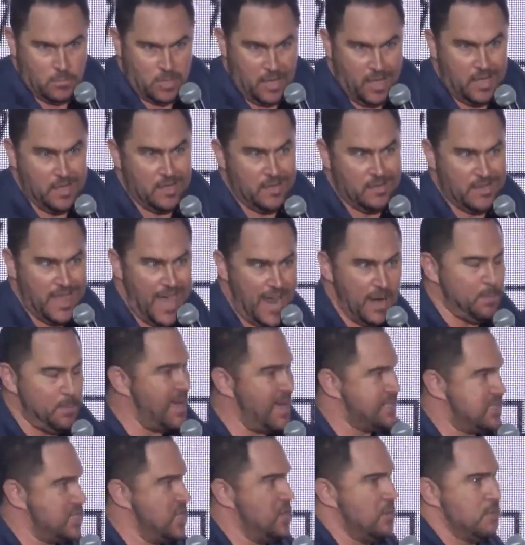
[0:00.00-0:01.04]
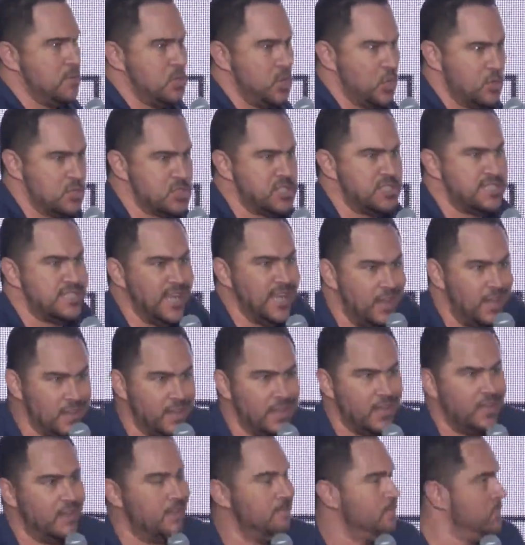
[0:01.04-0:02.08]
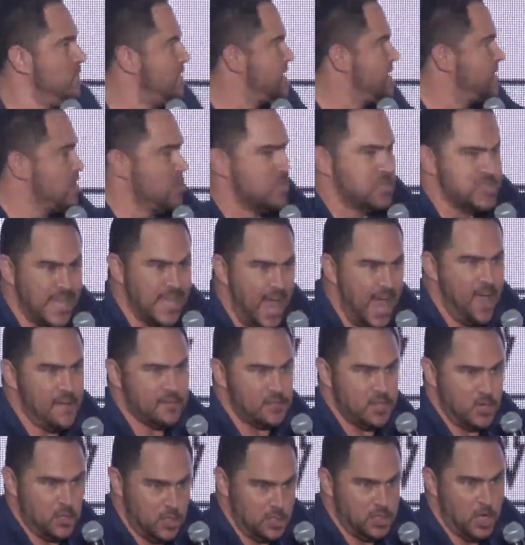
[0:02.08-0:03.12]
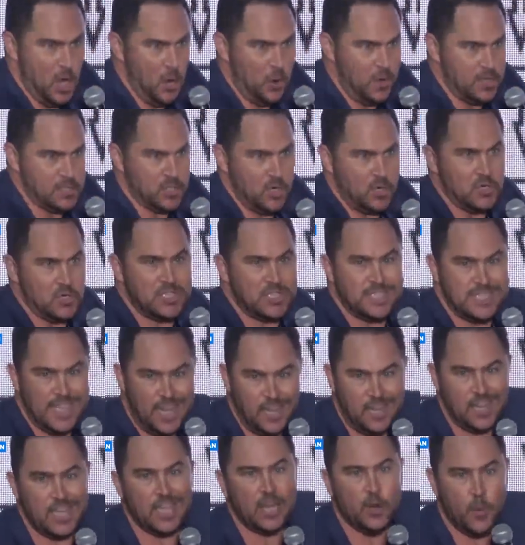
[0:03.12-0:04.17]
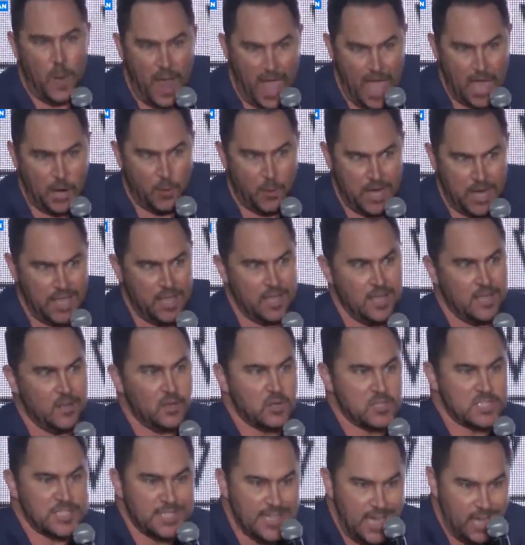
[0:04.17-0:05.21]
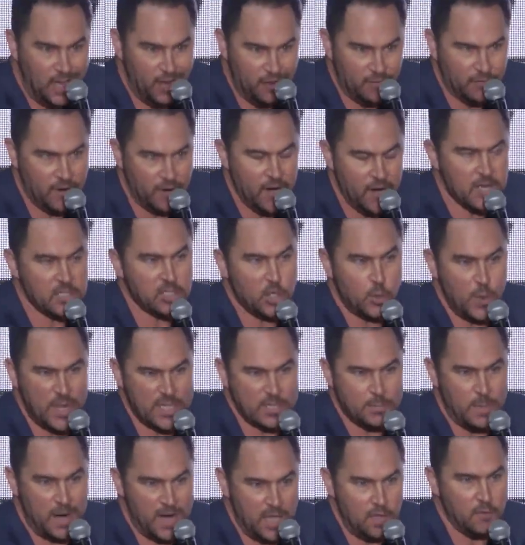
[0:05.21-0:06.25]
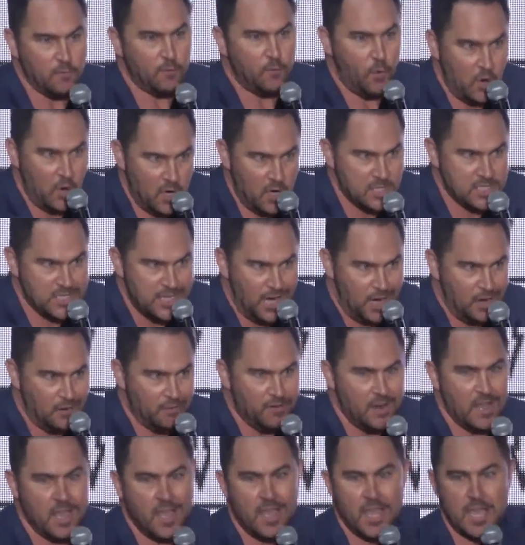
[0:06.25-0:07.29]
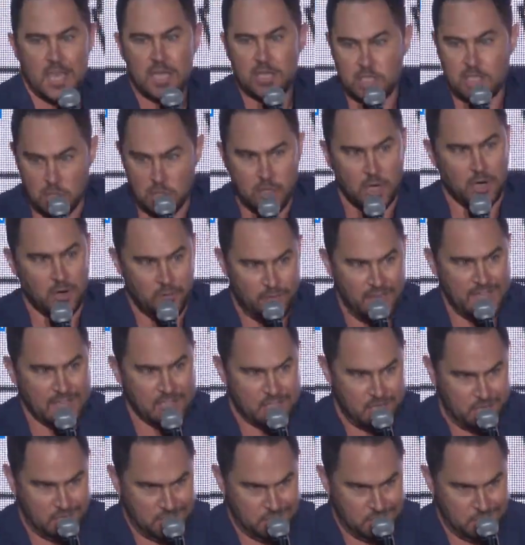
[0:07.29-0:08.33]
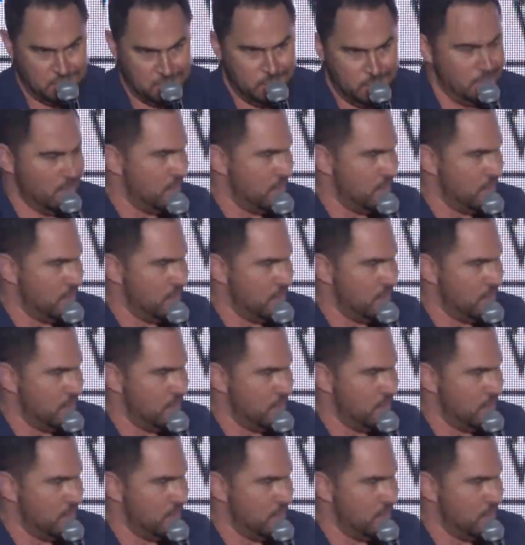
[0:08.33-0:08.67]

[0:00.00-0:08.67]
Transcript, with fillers: Okay? That applies to you. You're selling your SAFTs or your tokens, or you're selling your equity yourself to raise money for yourself to your investors.